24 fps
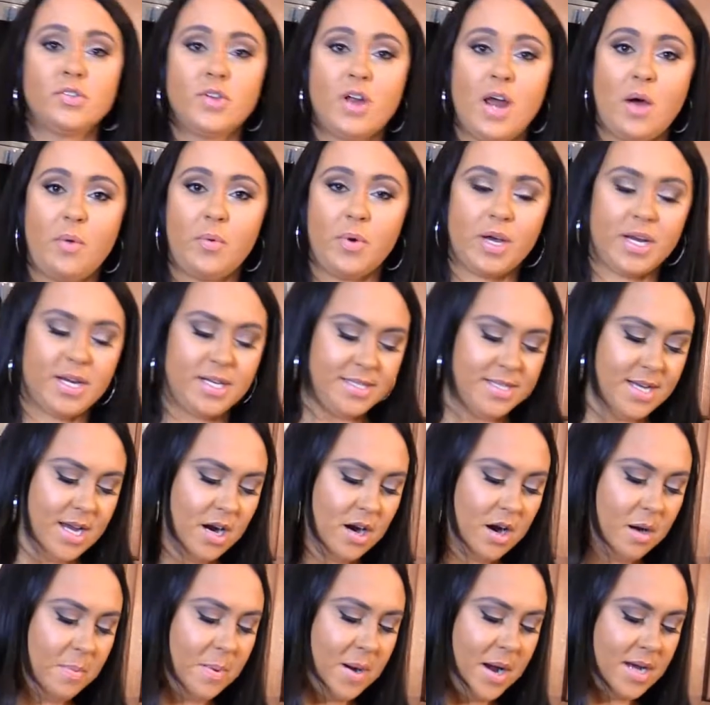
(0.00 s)
now we're gonna take
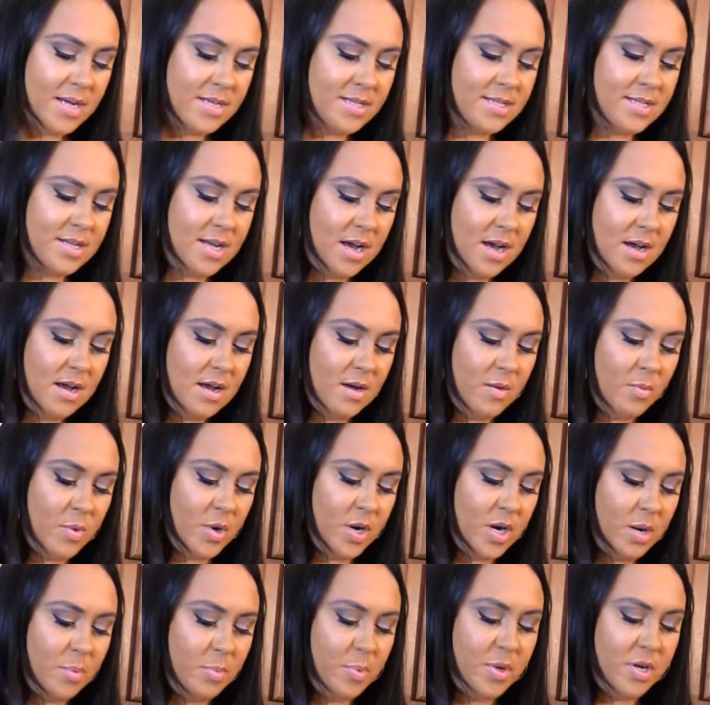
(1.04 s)
our pasta and we're
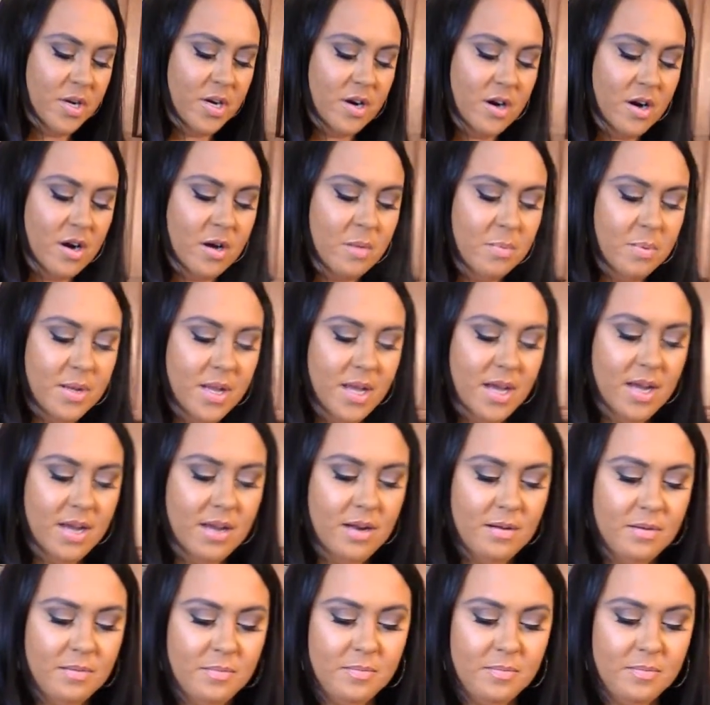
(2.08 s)
gonna put it on our plate.